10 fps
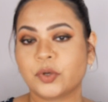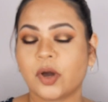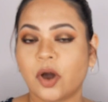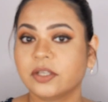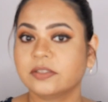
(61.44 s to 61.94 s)
you
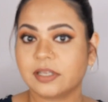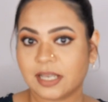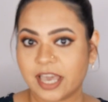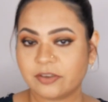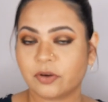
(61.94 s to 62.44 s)
on
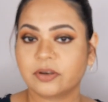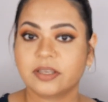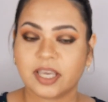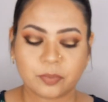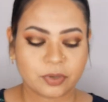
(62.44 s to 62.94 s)
live on
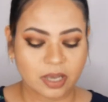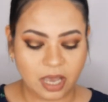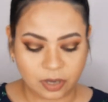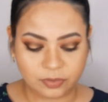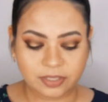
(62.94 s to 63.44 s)
camera,
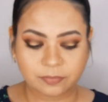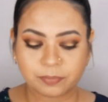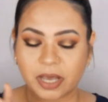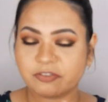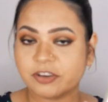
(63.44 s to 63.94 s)
how the
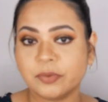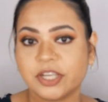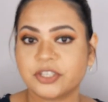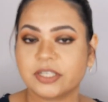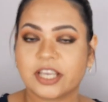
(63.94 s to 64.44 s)

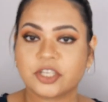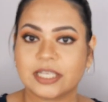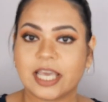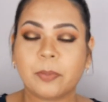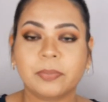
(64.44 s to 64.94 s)
foundation
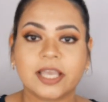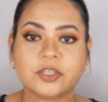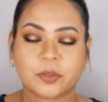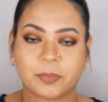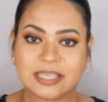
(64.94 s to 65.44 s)
actually
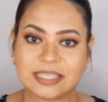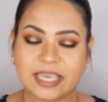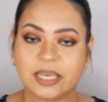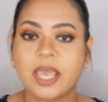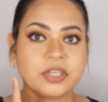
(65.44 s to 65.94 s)
applies on my skin.